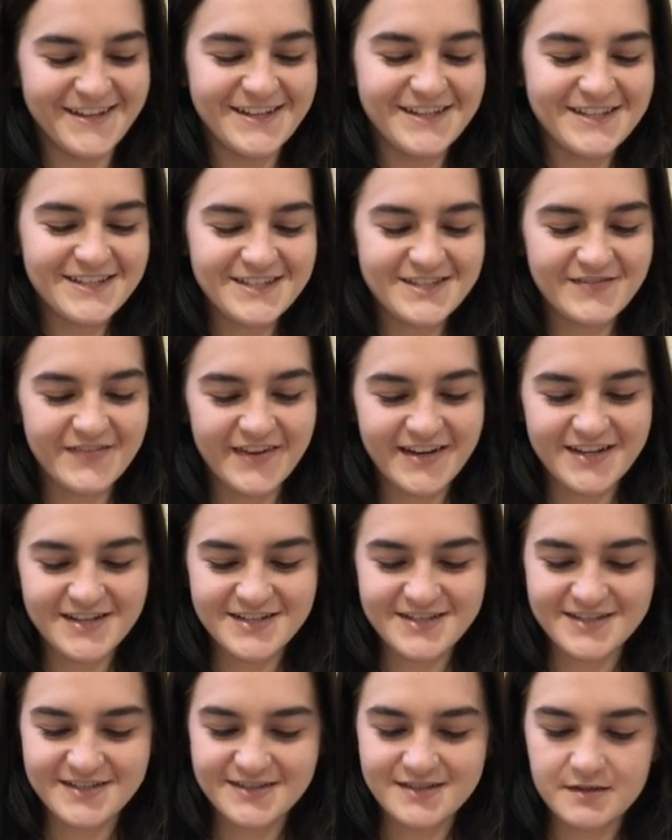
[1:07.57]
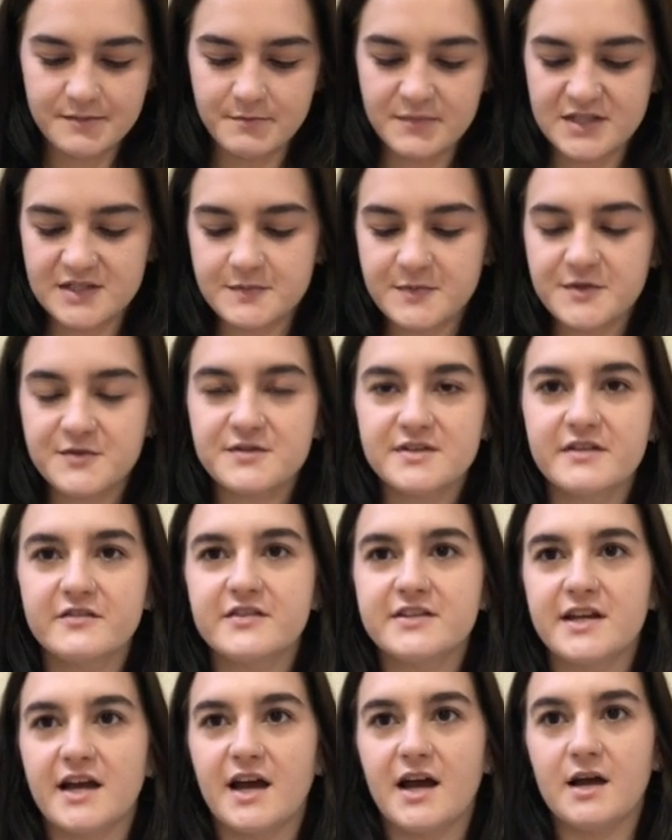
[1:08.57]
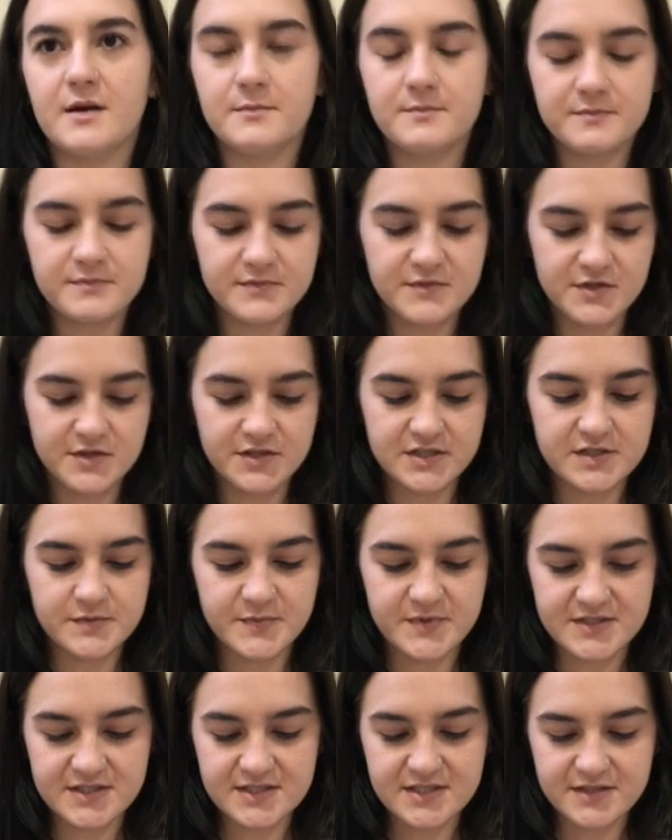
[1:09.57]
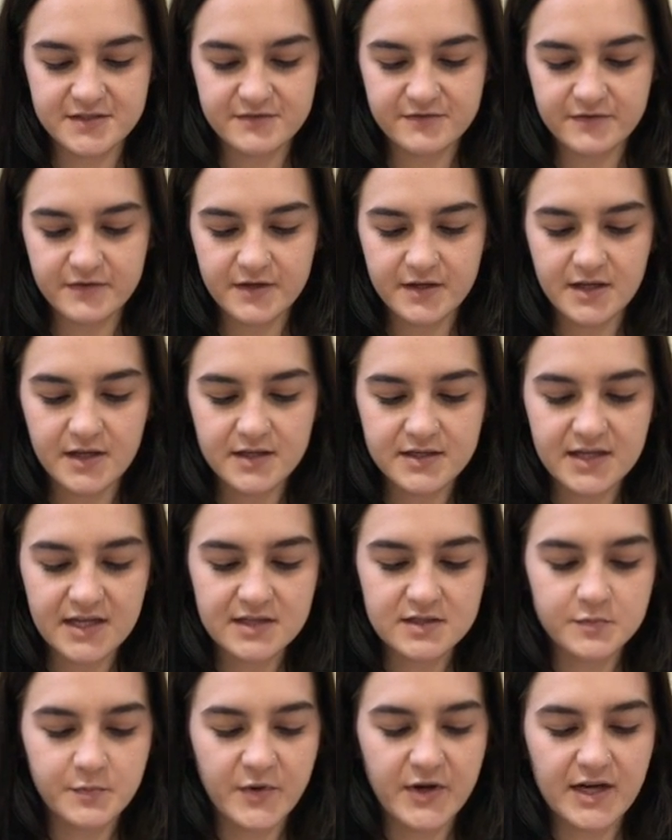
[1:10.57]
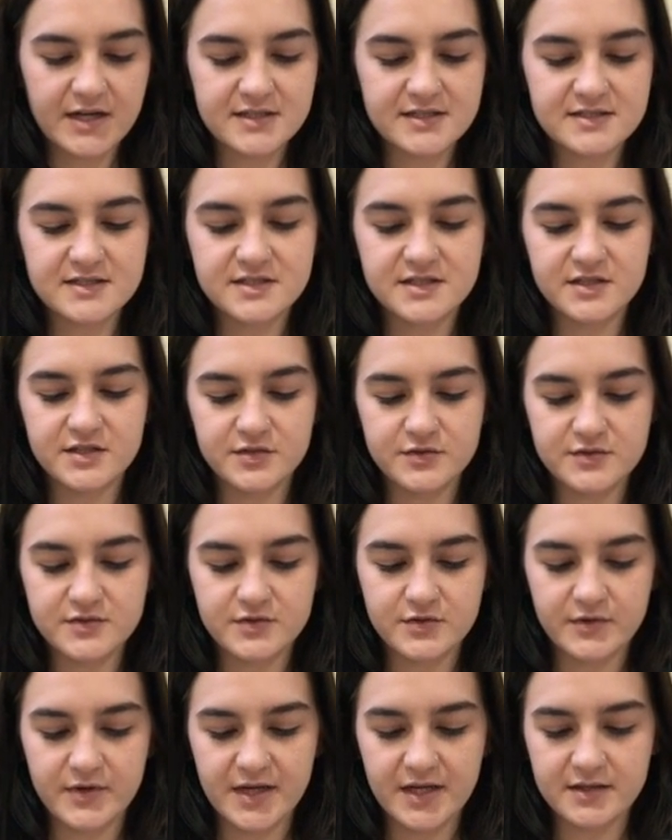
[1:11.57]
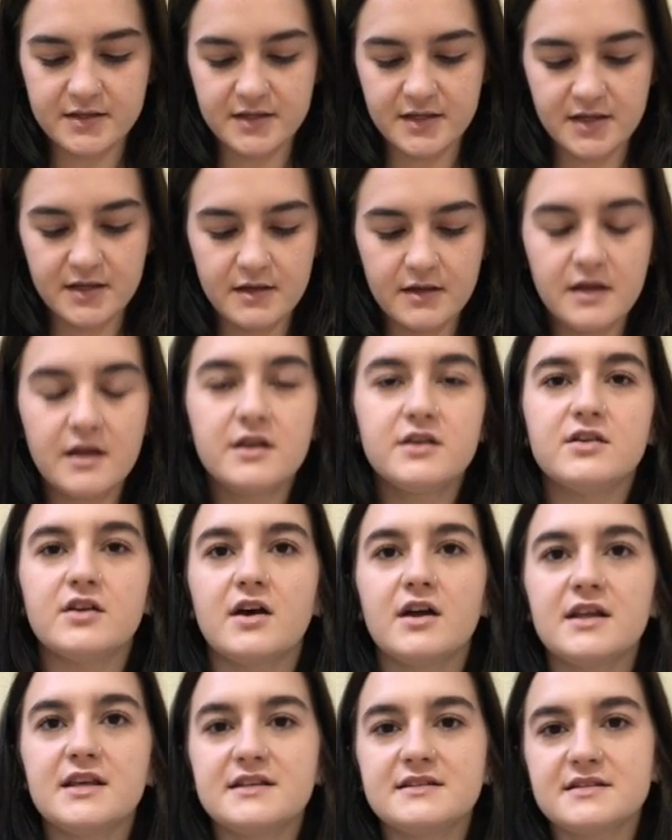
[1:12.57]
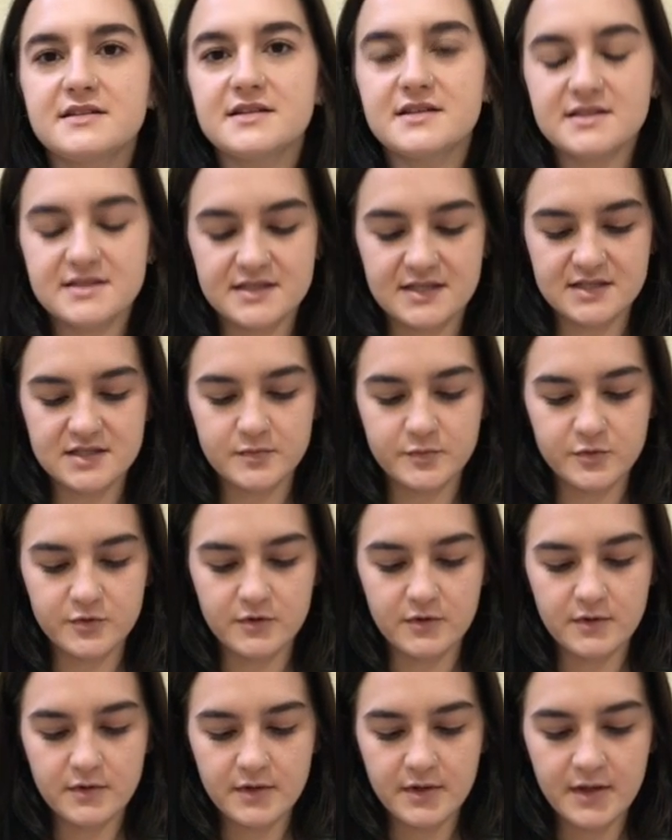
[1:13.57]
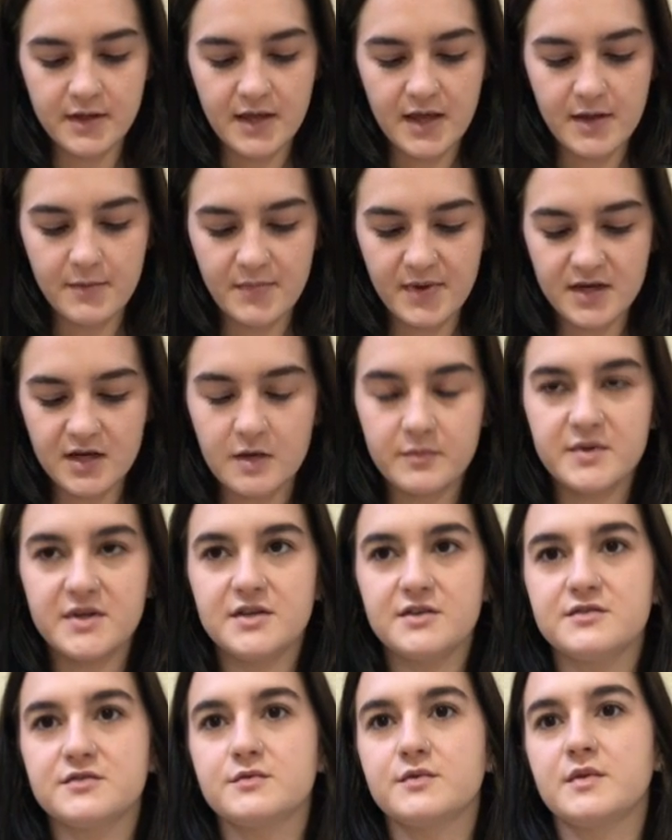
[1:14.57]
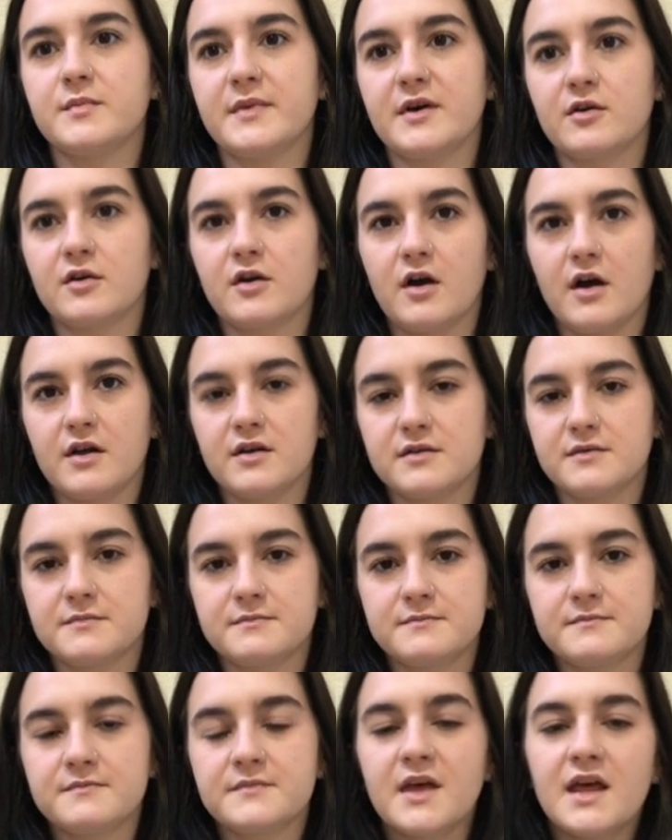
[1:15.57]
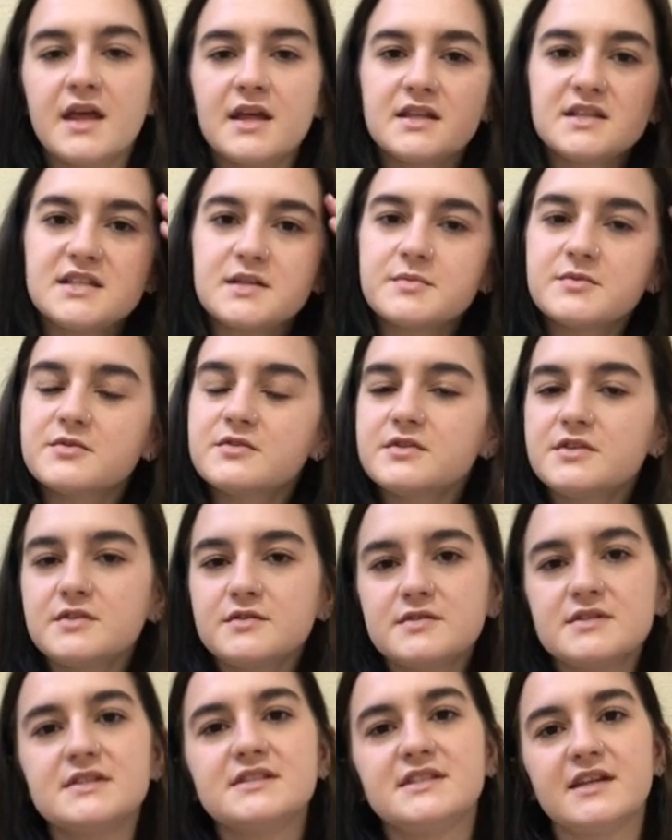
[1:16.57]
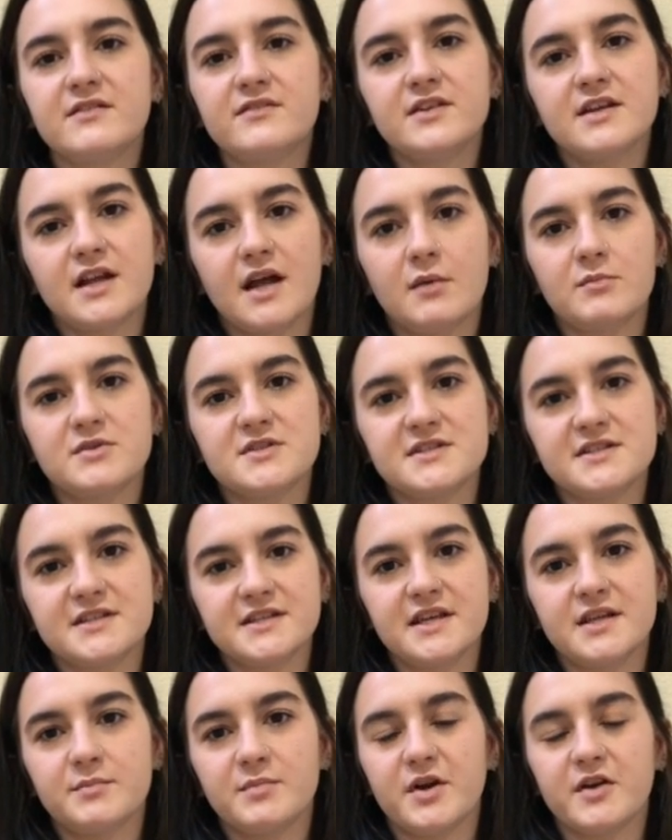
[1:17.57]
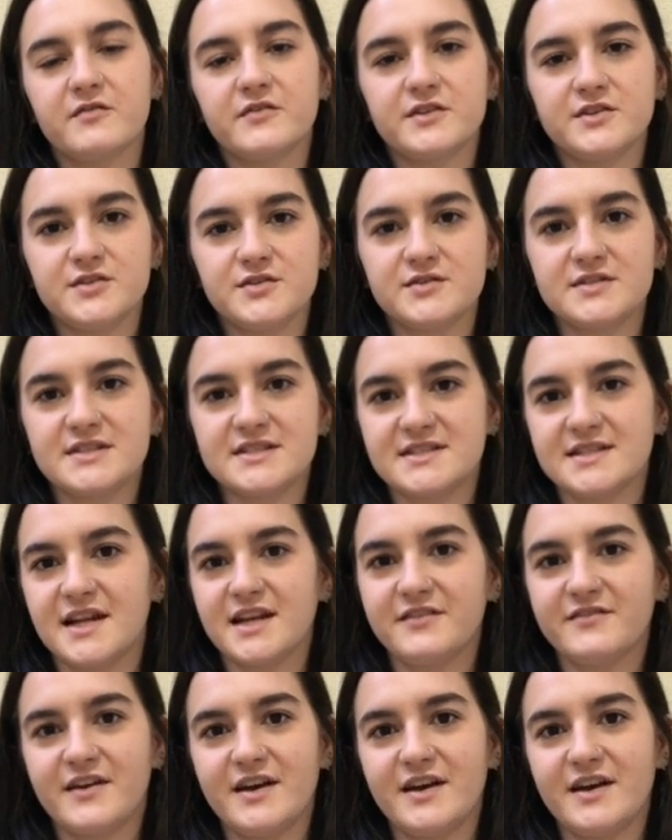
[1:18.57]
Disadvantages: must be used every time, they're expensive, takes practice to use correctly, not easily accessible, and may not be used with a male condom. Typical use is 79% and perfect use is 95%.